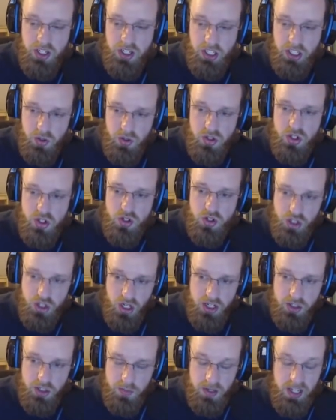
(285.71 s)
Use your
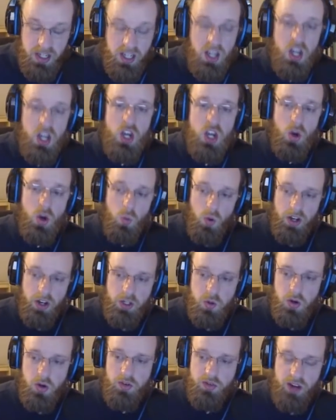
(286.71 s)
judgment when
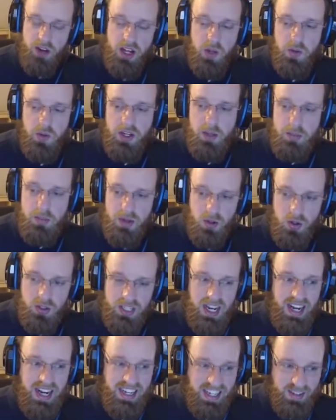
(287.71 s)
you are following a build guide.